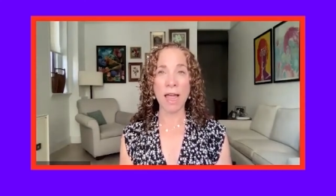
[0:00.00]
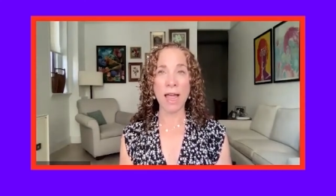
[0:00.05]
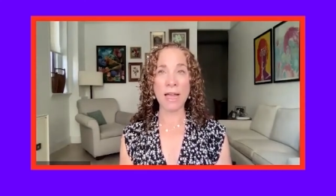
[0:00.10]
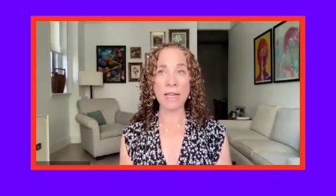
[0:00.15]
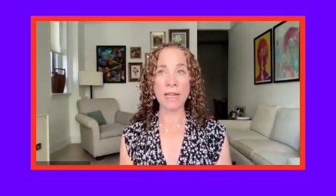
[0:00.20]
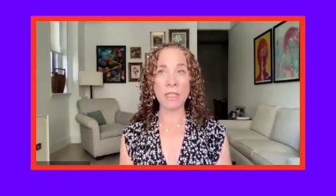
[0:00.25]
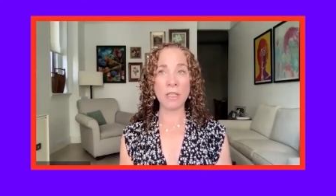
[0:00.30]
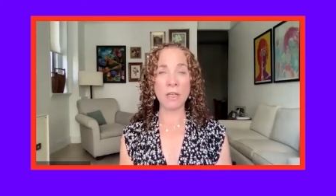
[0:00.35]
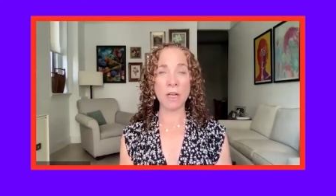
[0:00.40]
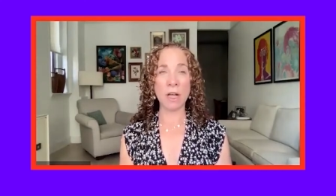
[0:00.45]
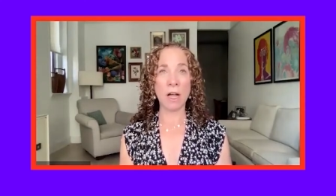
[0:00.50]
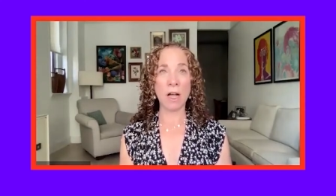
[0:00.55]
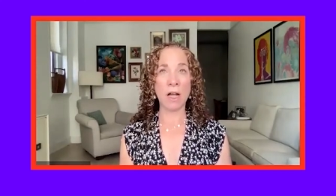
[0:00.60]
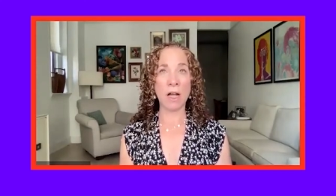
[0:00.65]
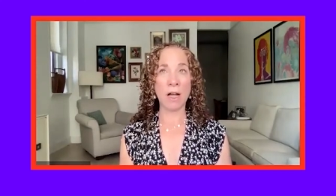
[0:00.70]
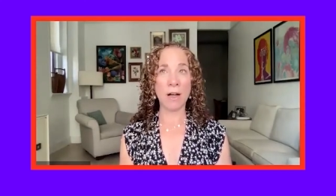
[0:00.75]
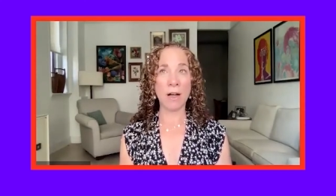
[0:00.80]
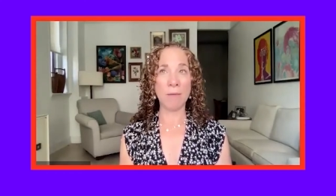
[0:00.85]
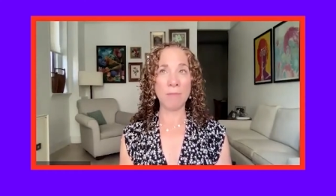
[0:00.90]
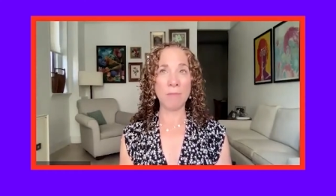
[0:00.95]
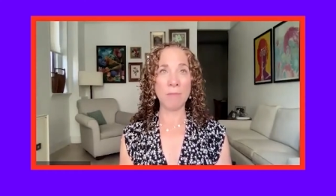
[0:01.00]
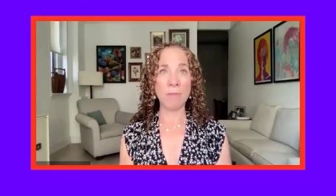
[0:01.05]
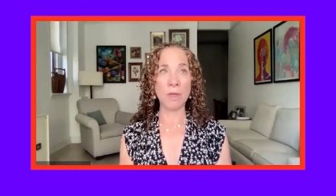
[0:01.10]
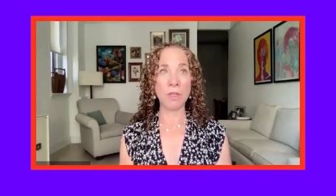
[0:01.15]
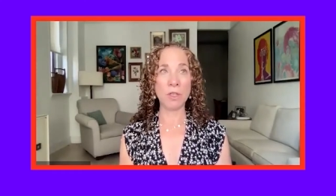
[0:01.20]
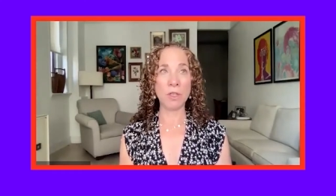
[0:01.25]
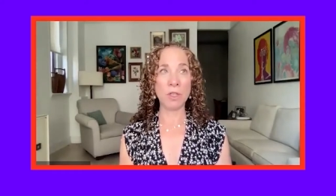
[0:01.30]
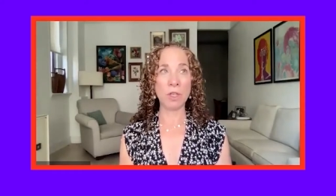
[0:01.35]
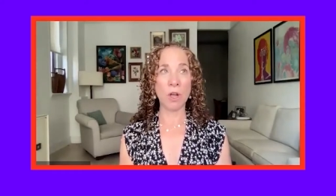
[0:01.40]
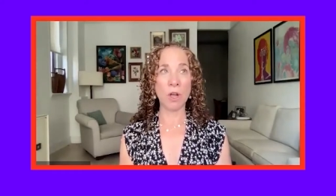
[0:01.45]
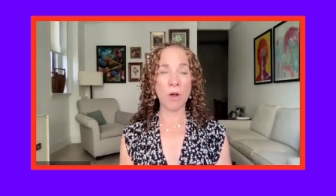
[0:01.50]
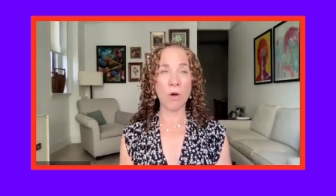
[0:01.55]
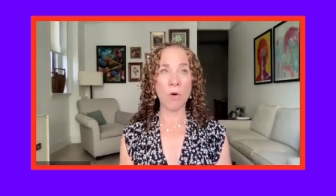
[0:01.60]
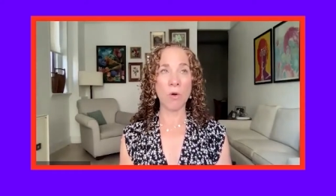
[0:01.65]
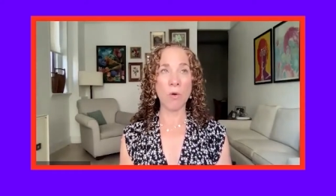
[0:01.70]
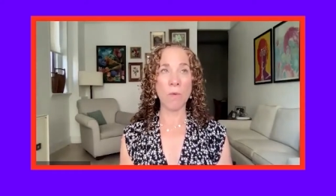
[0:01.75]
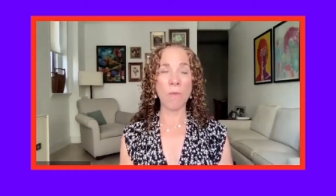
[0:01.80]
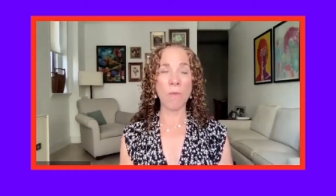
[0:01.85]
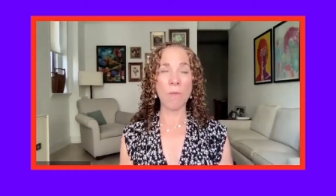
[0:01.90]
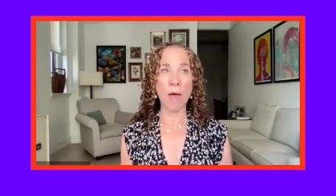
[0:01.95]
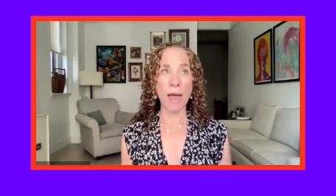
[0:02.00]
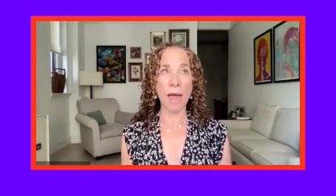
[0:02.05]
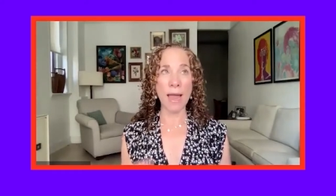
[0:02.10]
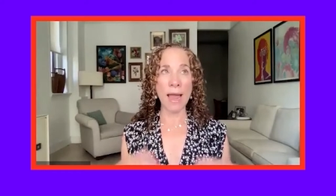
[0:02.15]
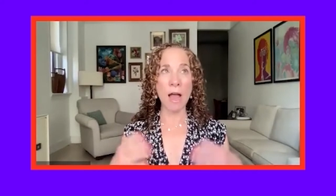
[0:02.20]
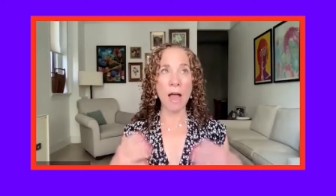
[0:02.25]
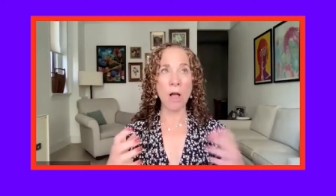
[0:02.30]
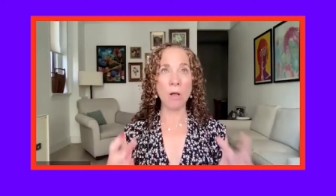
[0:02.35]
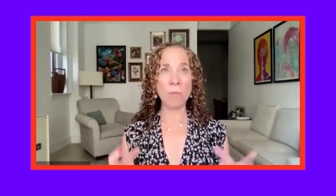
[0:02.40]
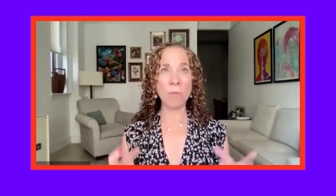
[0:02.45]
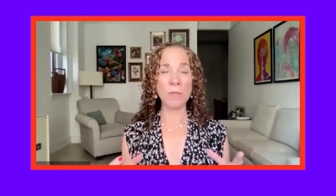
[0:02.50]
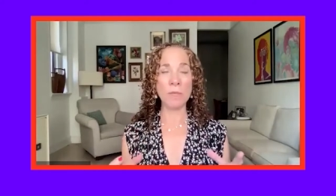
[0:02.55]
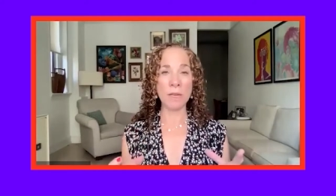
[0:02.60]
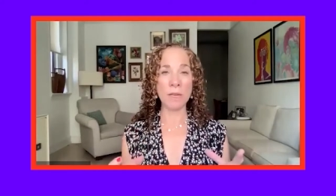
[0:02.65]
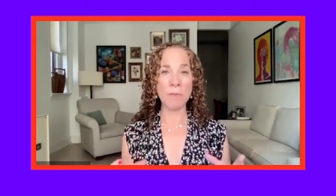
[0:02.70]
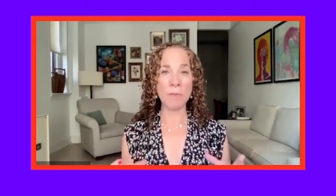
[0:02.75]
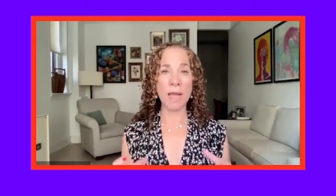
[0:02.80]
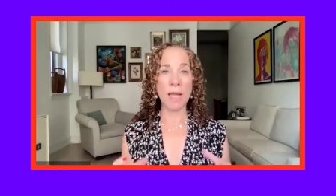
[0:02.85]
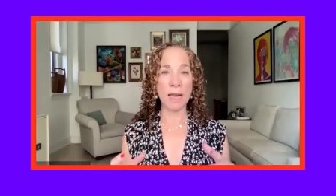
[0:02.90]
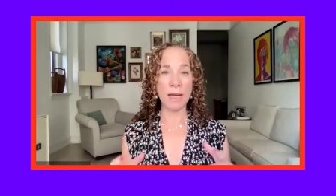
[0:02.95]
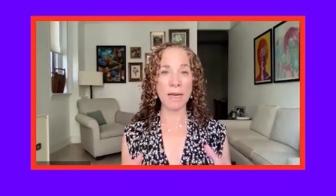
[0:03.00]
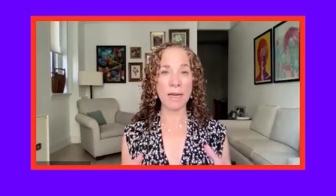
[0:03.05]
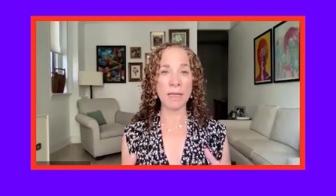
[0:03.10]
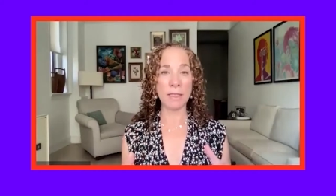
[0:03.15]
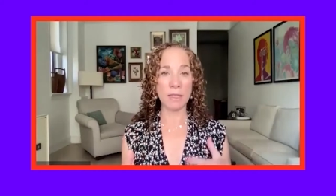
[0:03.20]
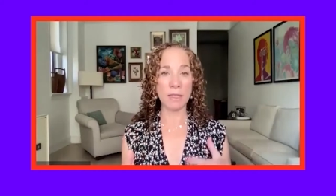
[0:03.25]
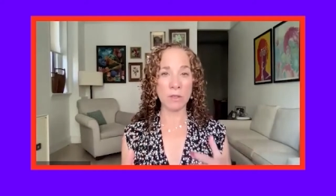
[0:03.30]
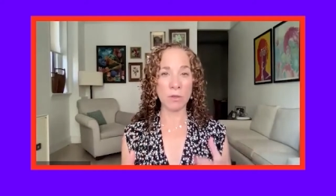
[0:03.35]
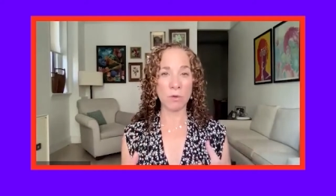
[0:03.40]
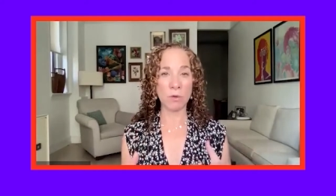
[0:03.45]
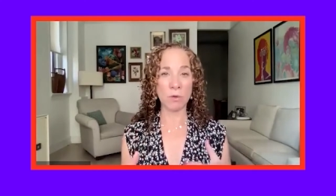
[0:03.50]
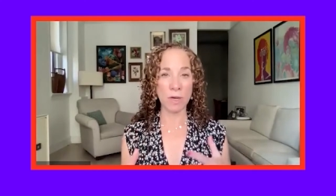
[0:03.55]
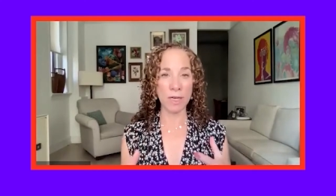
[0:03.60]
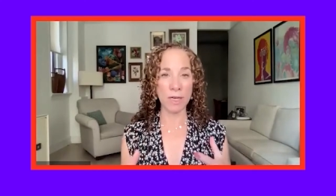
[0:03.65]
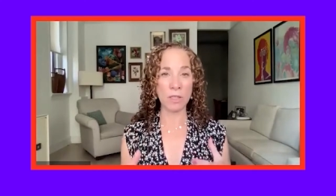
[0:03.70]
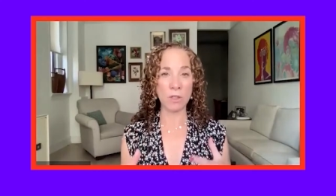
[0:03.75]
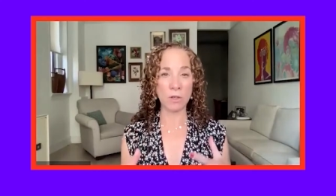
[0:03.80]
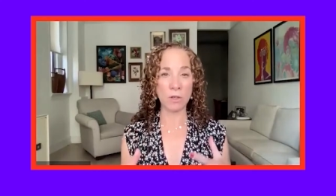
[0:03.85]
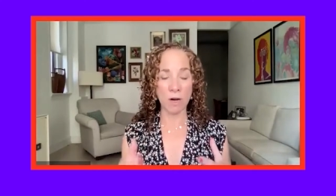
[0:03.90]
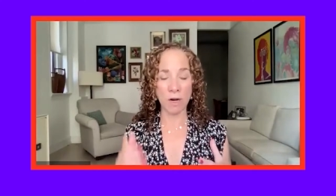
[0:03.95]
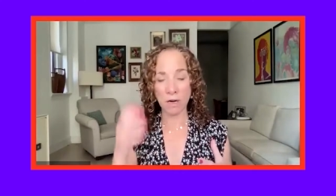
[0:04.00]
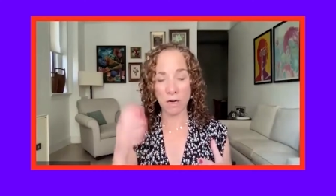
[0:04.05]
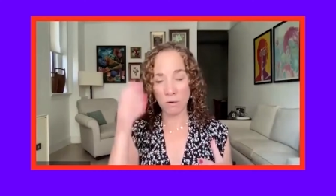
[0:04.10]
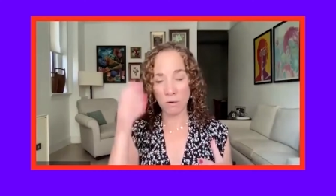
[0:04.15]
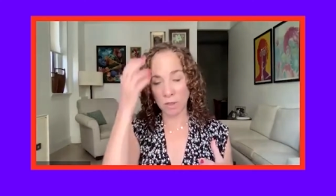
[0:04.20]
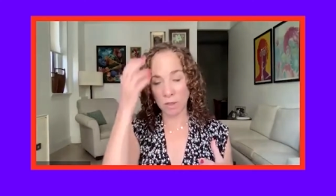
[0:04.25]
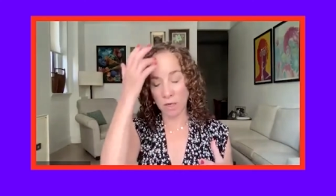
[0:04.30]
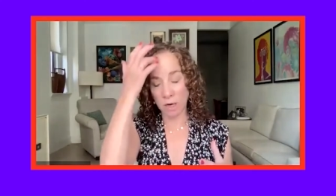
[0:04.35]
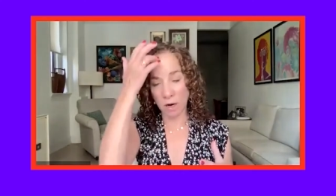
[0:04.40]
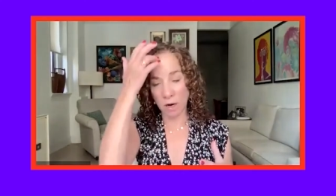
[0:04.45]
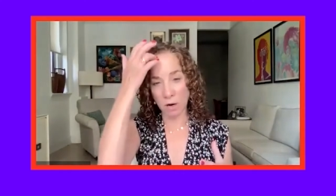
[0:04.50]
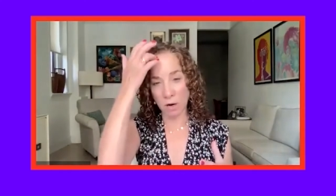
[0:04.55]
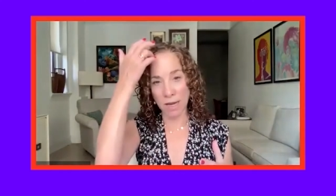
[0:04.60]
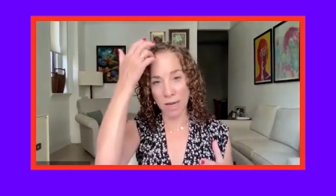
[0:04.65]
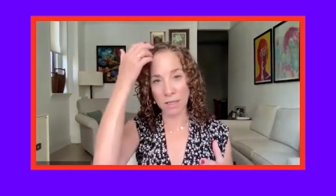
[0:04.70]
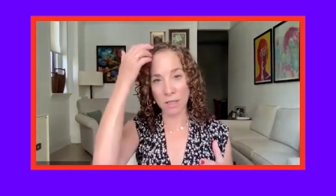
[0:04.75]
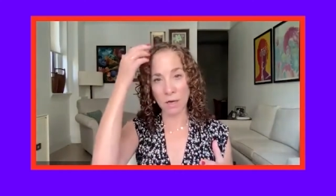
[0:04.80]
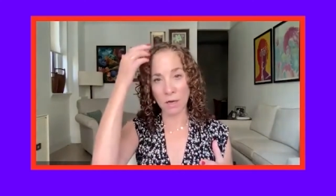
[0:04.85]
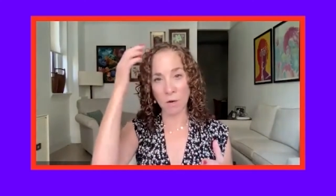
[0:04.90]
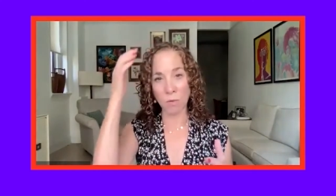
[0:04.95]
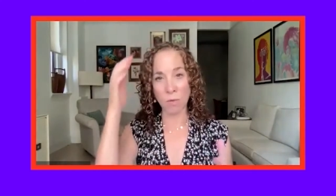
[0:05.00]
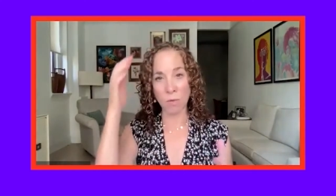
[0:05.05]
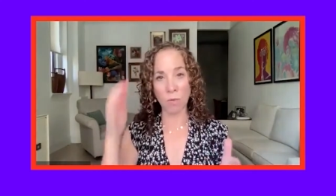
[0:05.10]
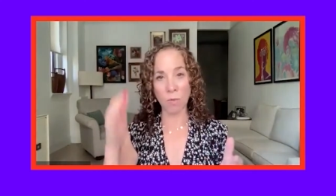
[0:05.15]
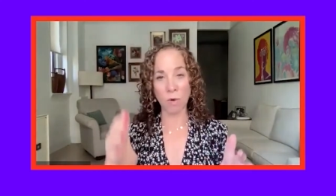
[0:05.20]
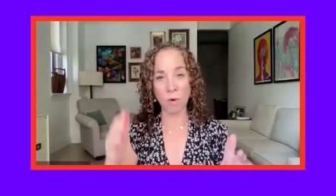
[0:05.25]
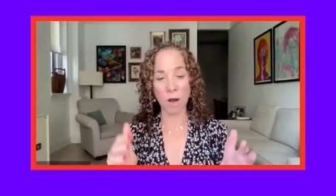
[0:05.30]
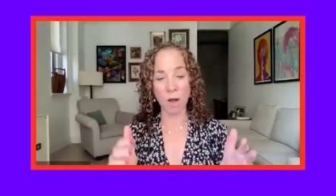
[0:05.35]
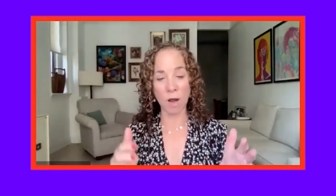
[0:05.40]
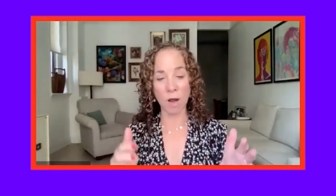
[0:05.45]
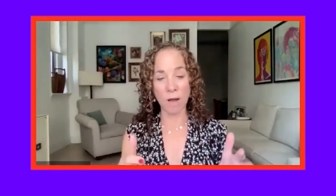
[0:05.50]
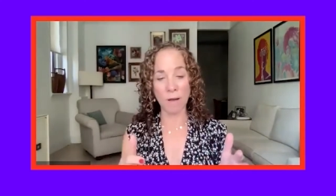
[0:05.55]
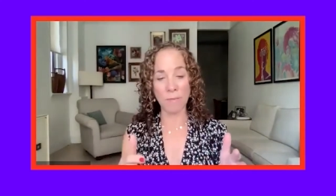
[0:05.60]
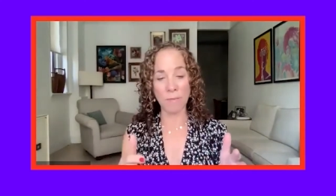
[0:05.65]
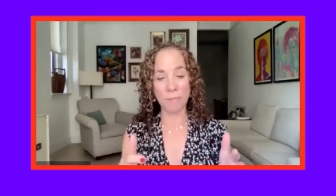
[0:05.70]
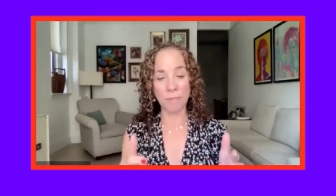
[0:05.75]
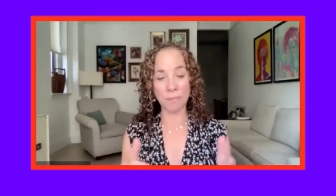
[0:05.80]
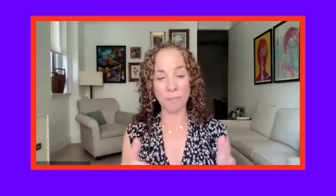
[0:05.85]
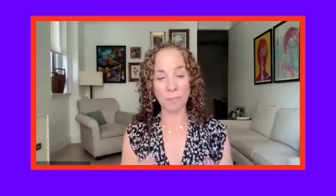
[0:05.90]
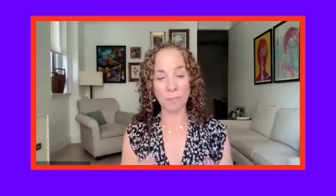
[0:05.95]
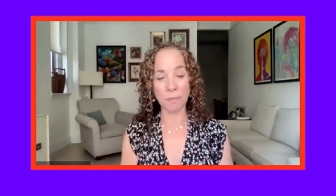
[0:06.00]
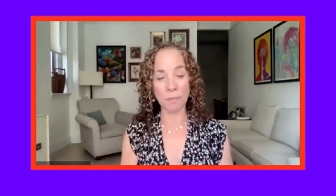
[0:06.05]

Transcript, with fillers: And um, so I helped him get his story started. It was a, it's a, a